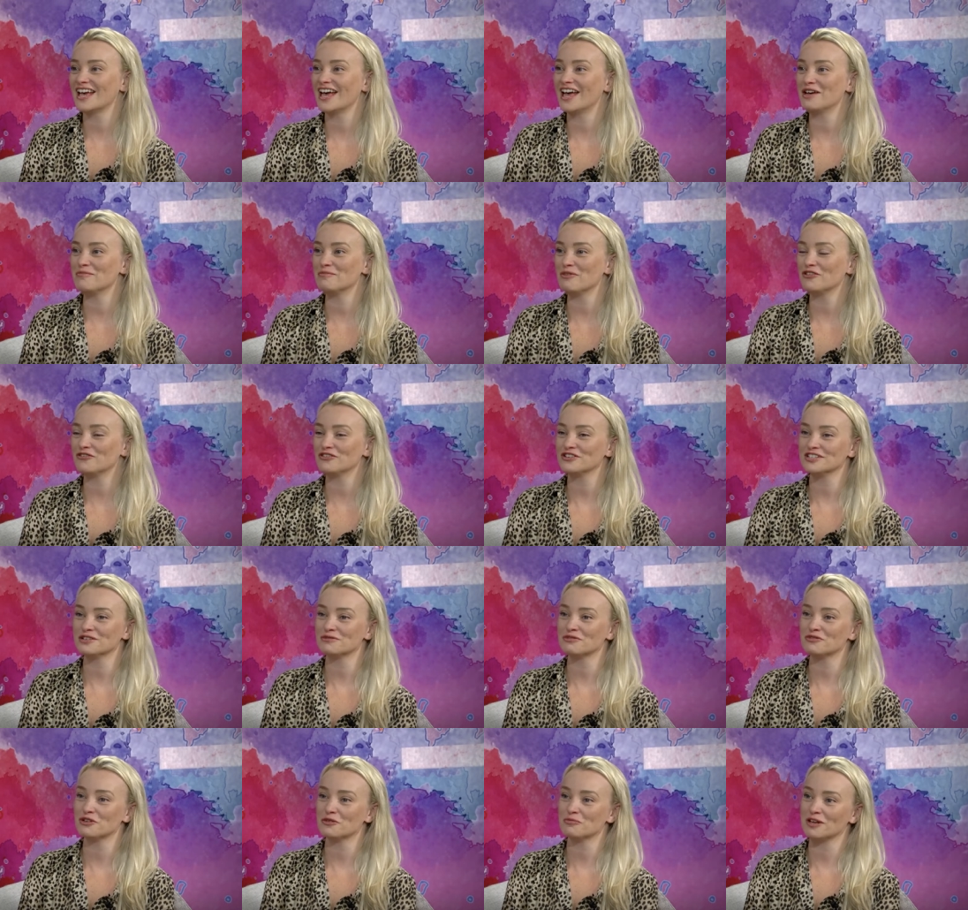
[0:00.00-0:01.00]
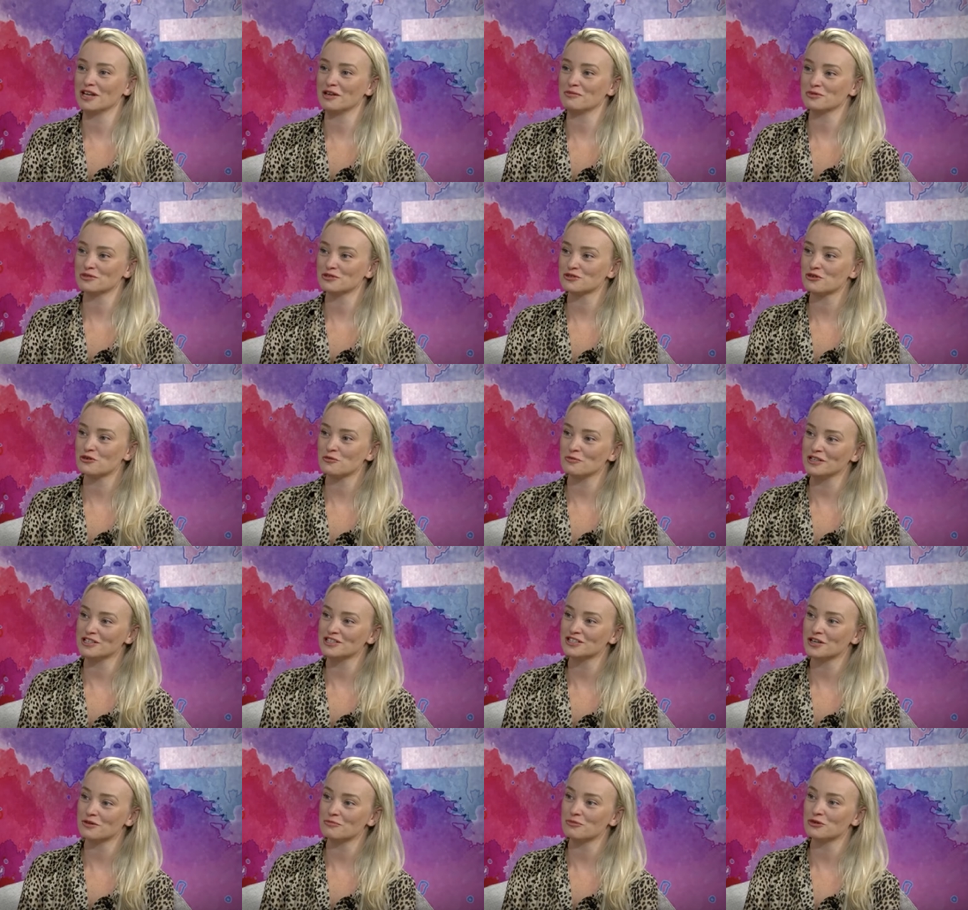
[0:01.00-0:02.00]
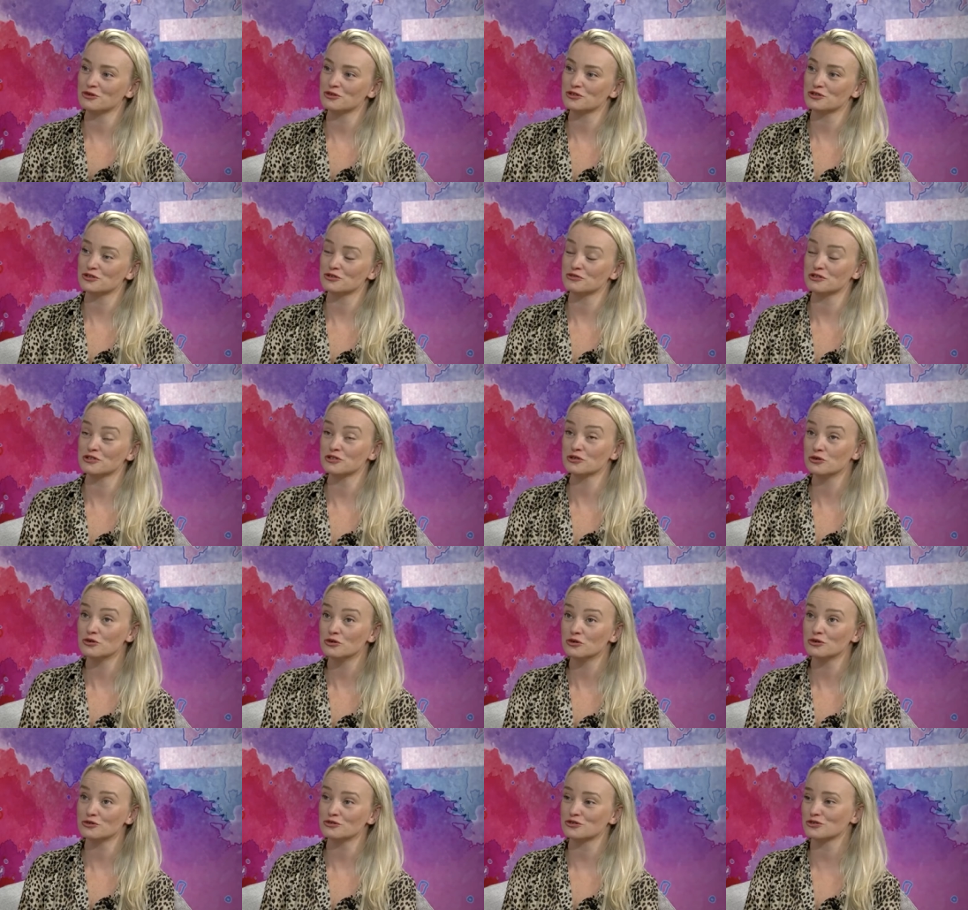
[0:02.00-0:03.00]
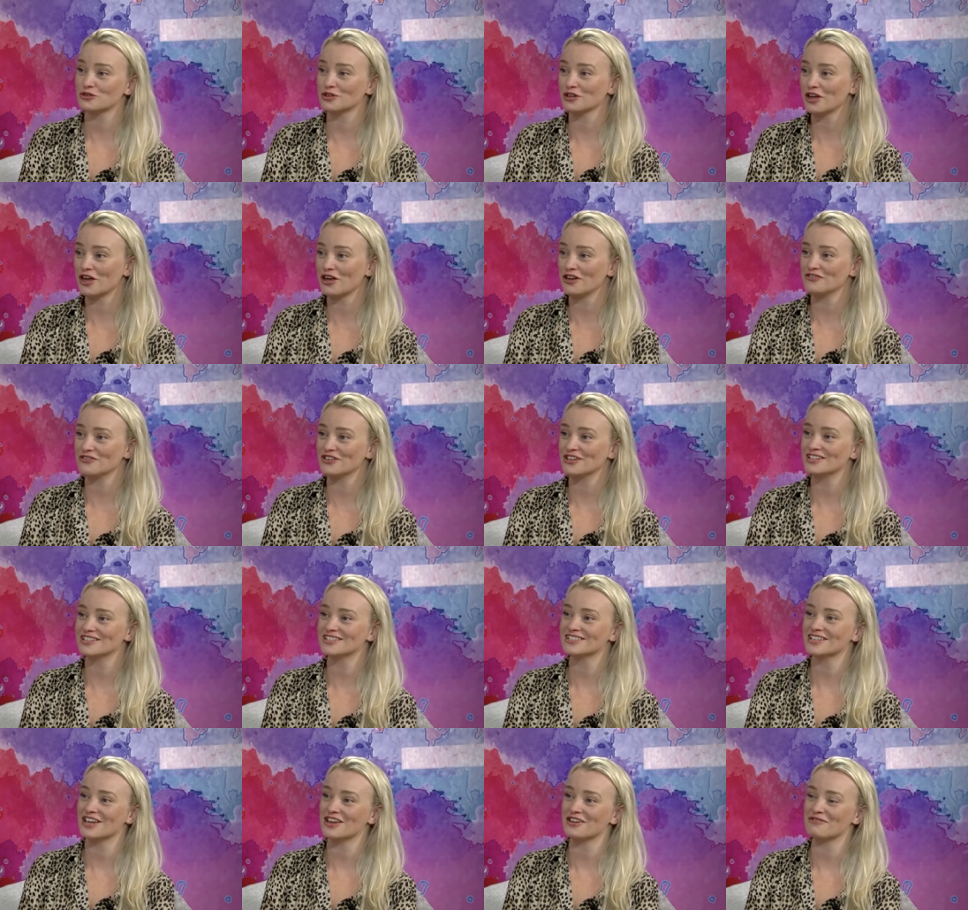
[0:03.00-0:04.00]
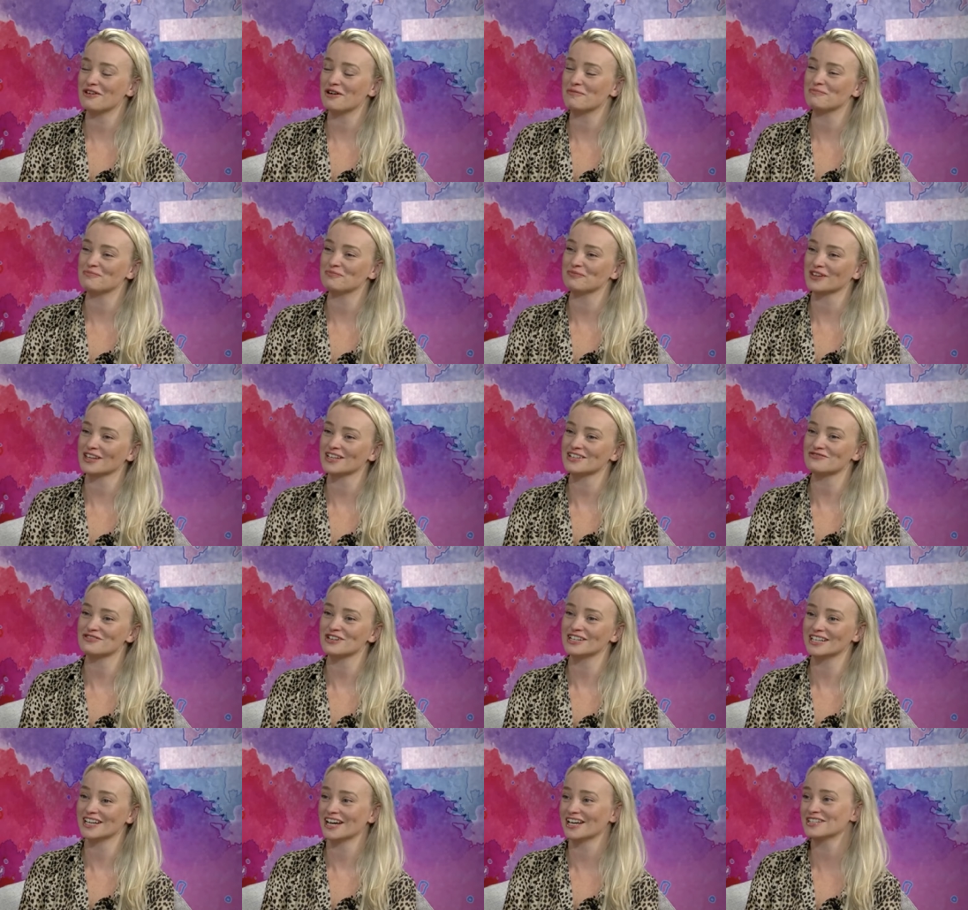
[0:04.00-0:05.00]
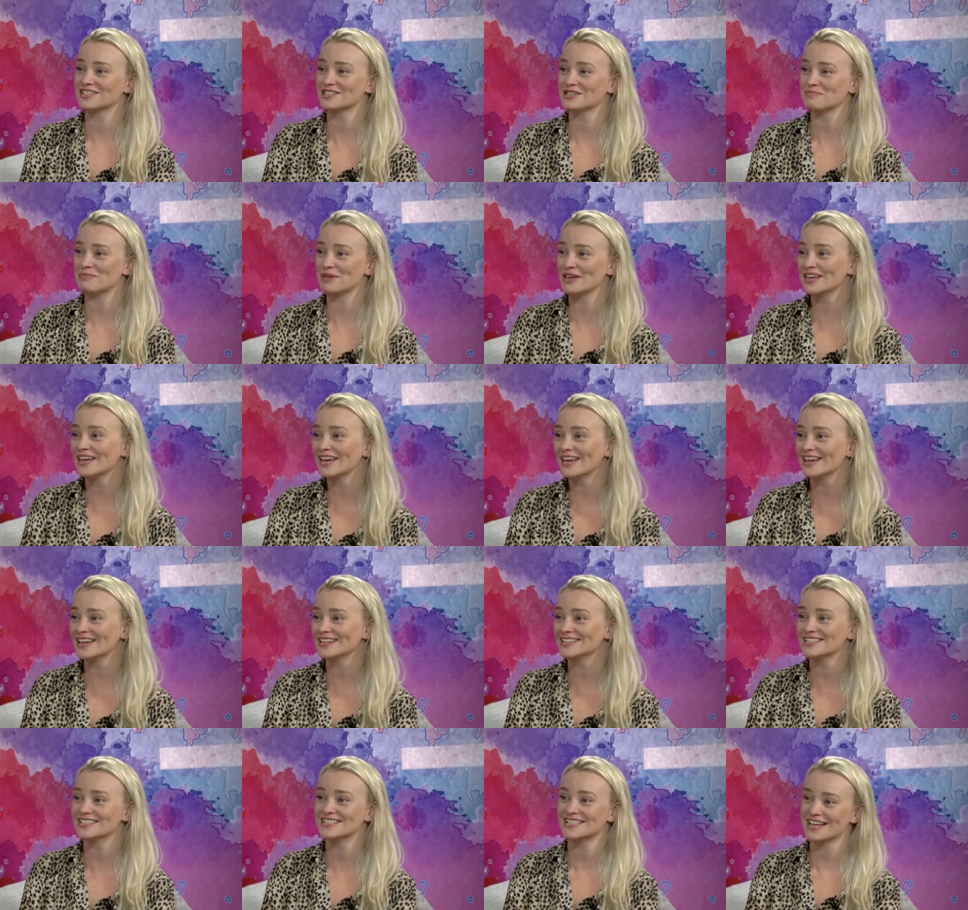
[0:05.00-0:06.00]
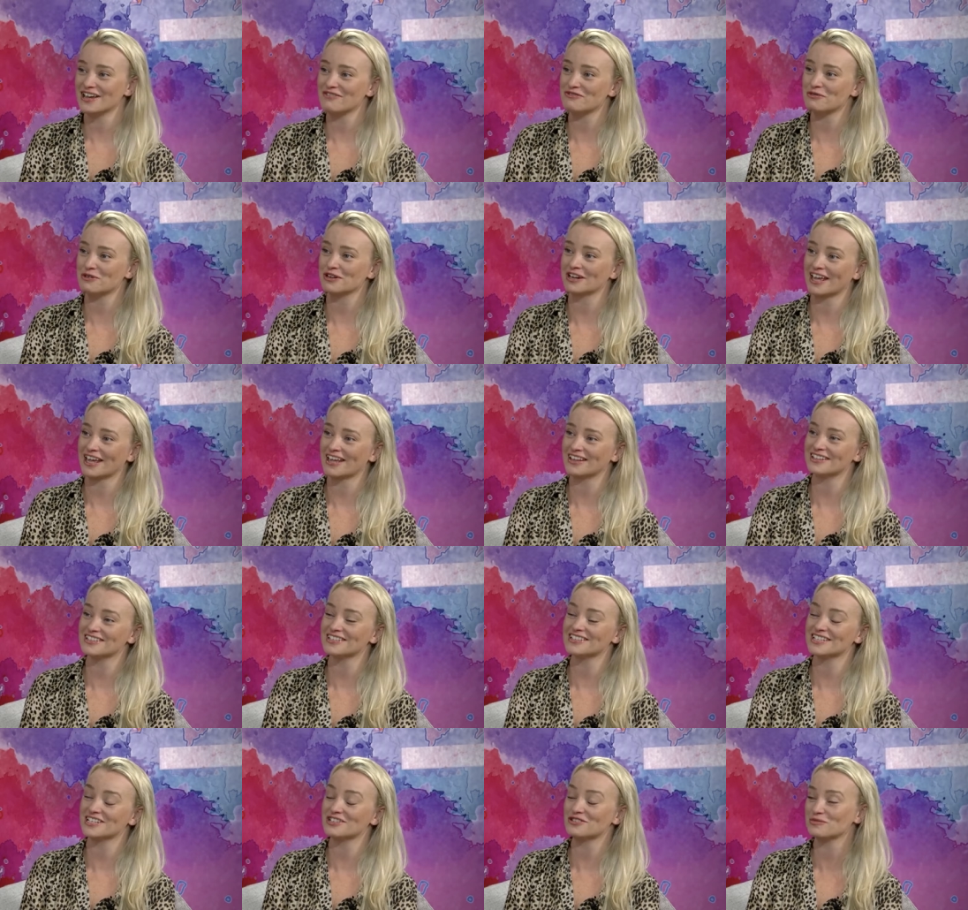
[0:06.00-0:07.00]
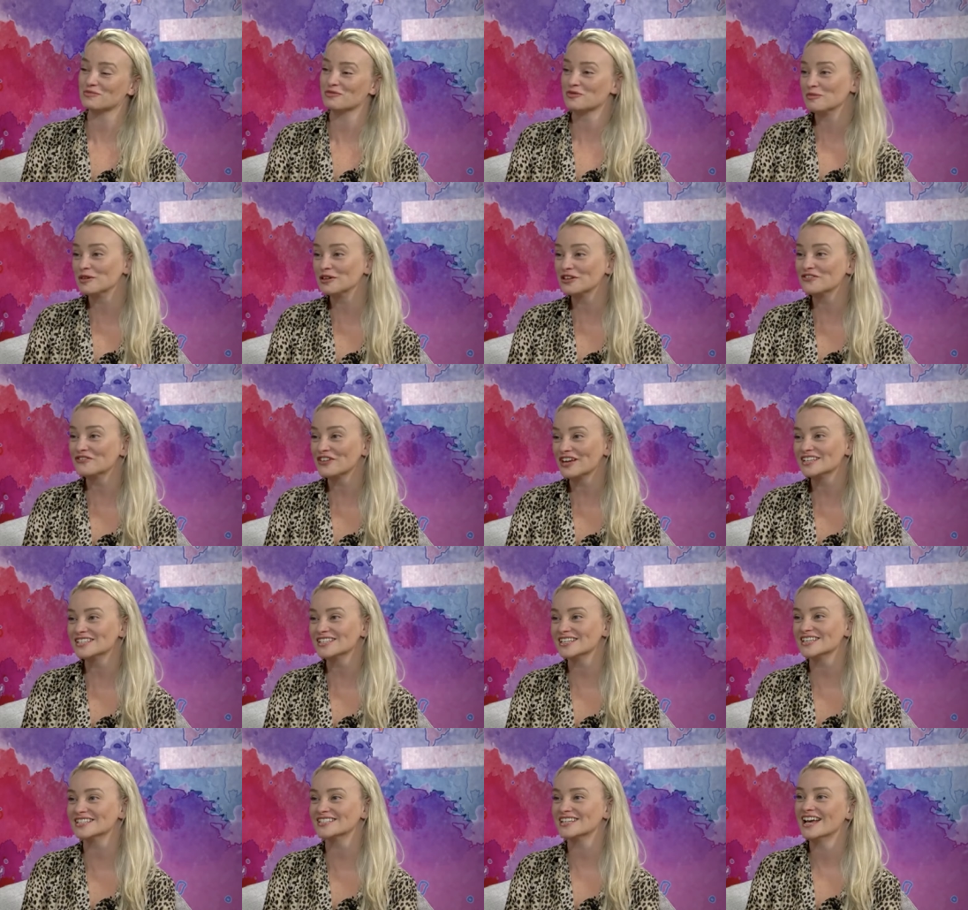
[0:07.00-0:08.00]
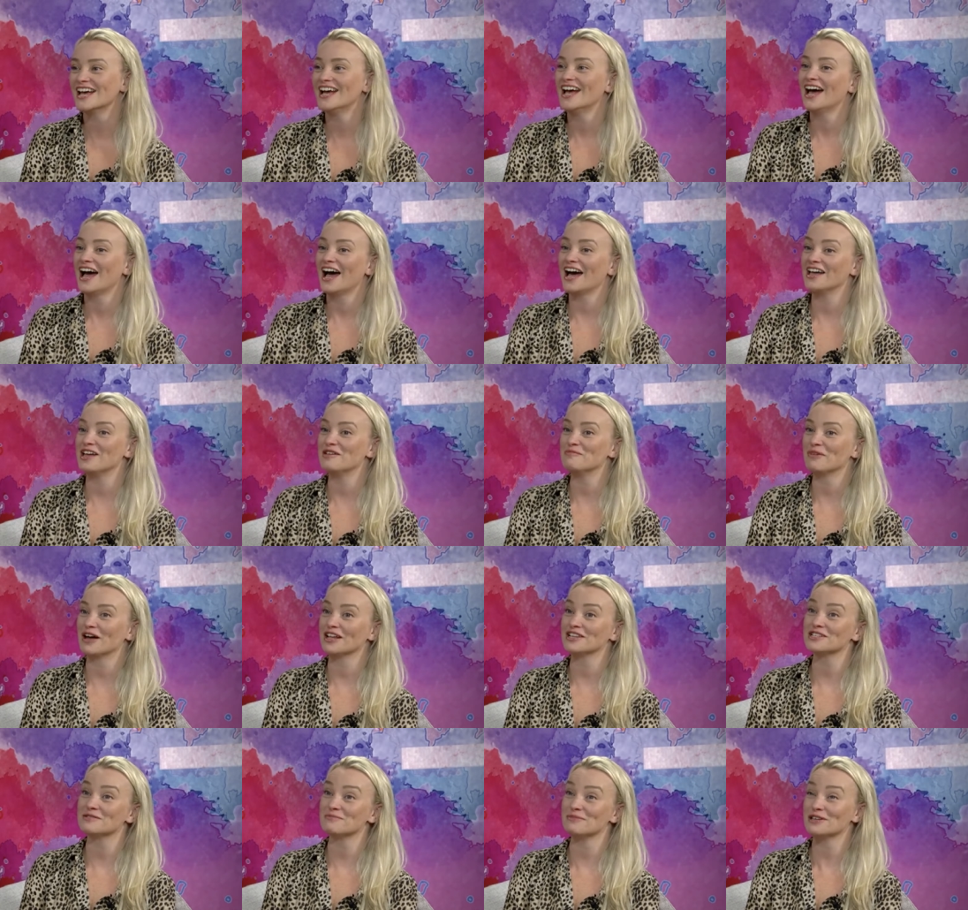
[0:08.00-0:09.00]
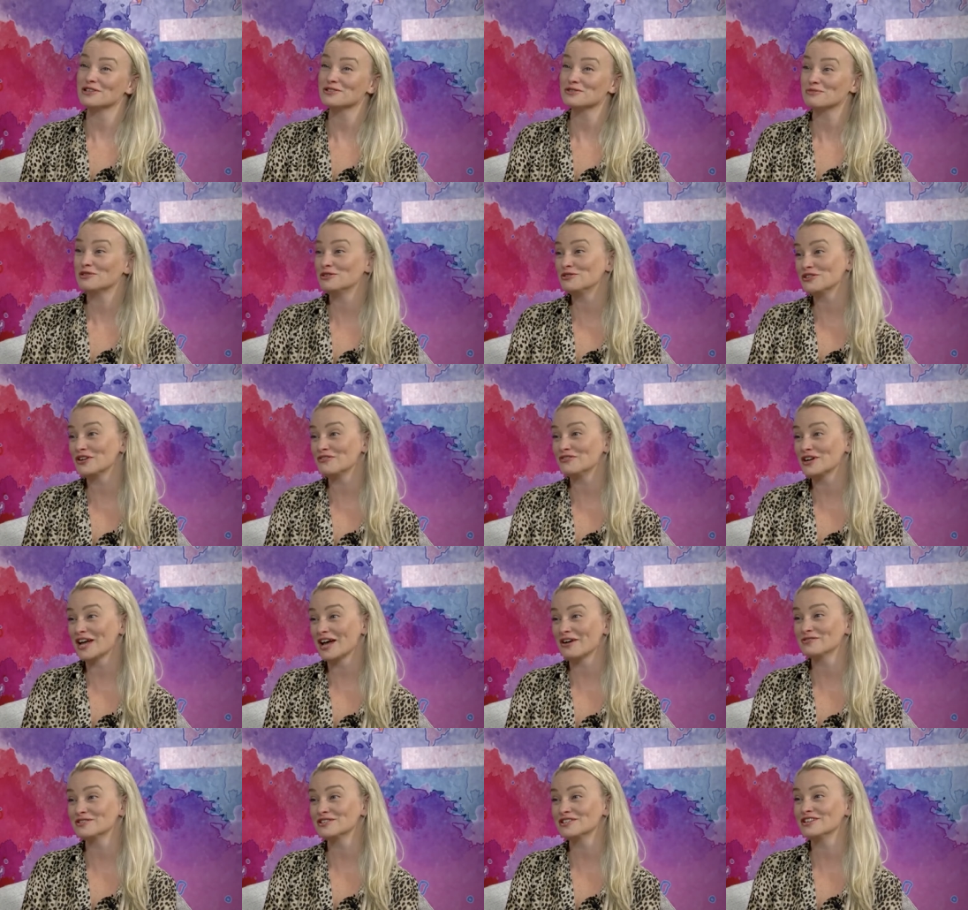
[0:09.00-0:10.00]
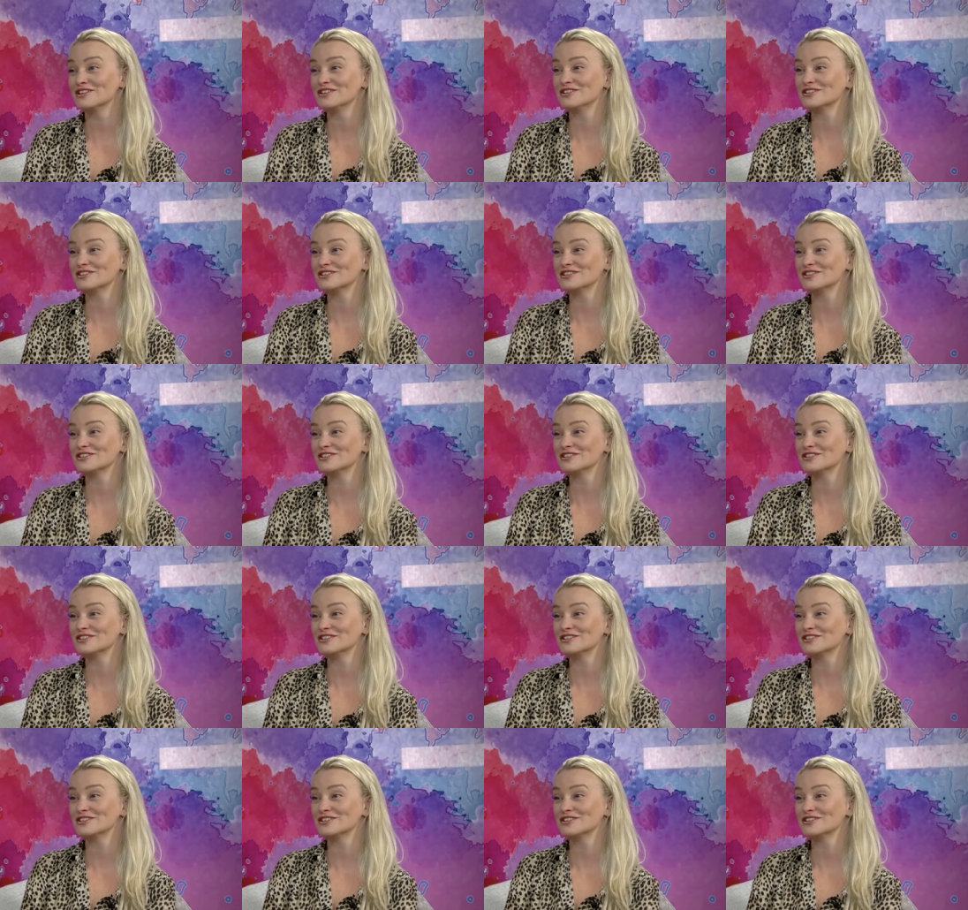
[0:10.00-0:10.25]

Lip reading: Obviously, we've not been able to come in so much or at all during COVID. So it's really nice to be here, to see everyone again, see some familiar faces, and to meet some new travel counsellors.